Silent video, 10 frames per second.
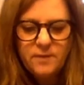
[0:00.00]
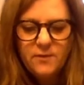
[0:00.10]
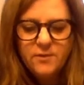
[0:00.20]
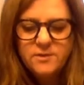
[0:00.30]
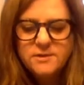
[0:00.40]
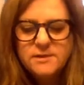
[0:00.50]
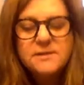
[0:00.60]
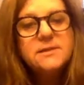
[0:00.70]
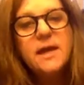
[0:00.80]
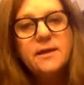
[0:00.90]
And there's this
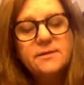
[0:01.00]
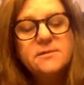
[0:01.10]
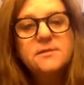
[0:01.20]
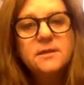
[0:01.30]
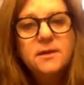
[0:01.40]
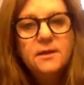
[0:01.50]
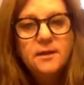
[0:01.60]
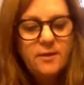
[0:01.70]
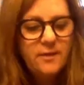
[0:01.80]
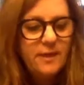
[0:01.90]
sense
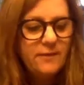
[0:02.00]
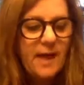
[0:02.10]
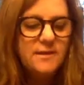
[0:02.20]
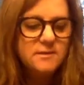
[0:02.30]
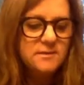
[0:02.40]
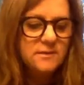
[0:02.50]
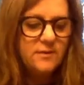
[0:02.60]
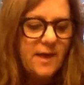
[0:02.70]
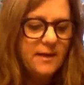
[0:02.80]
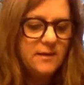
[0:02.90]

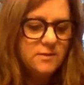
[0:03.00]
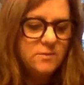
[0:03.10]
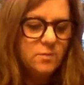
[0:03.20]
that is